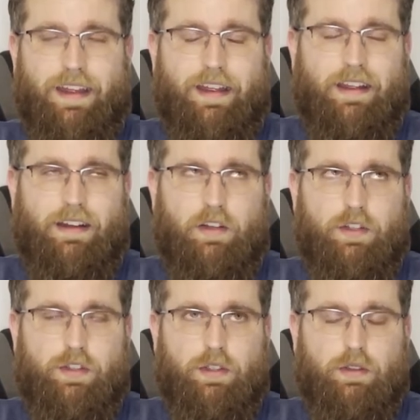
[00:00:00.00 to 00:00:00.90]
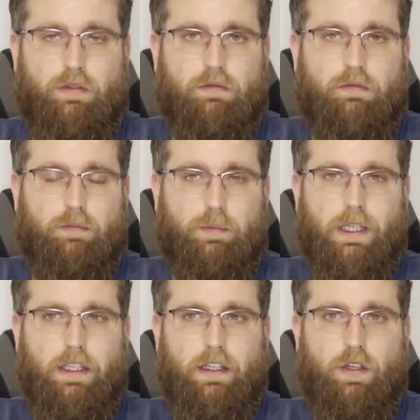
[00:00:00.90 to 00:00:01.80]
and also
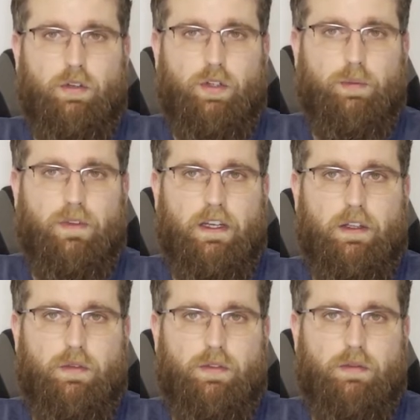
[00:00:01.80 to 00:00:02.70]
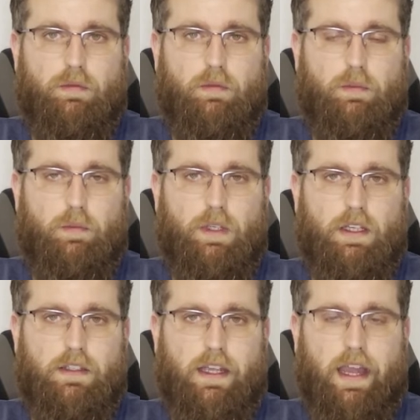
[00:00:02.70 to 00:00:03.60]
making YouTube videos,
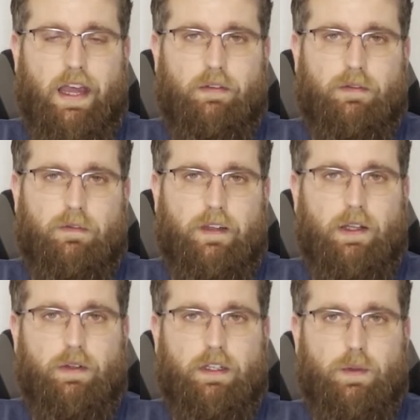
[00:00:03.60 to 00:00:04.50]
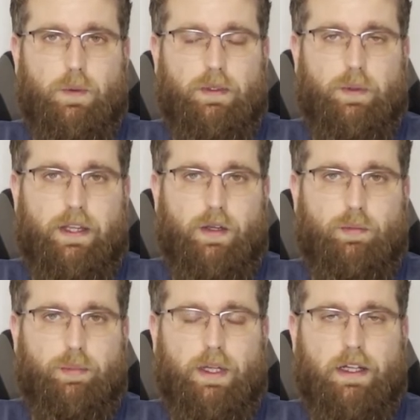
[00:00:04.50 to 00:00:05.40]
because I haven't found anyone
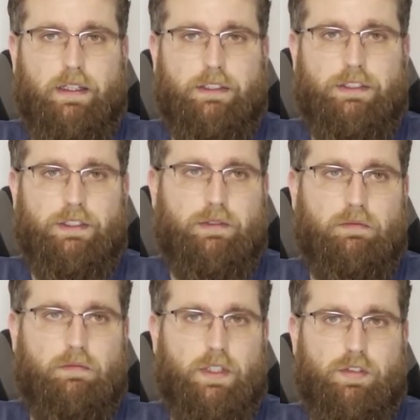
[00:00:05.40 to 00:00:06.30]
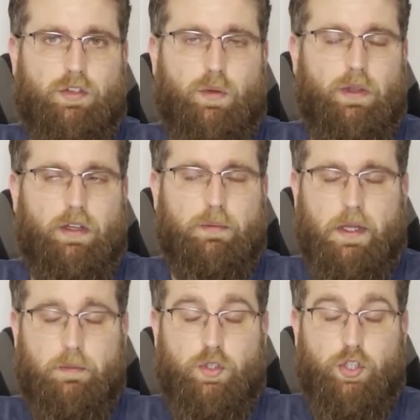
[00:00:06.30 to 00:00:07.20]
without polish that's doing them.
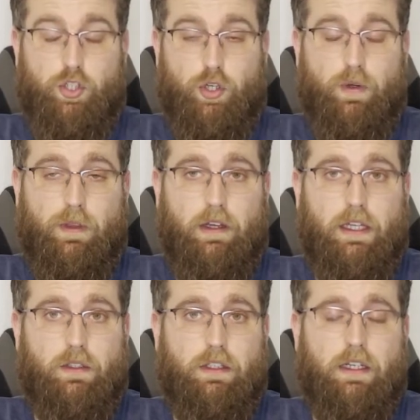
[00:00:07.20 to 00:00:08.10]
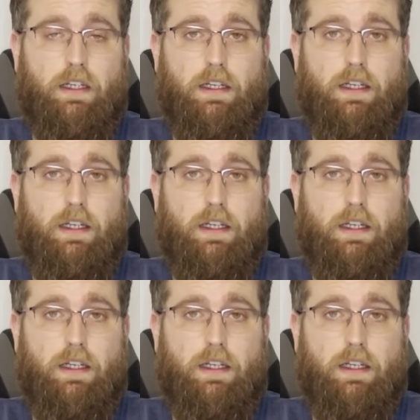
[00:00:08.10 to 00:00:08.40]
I'm sure they're out there.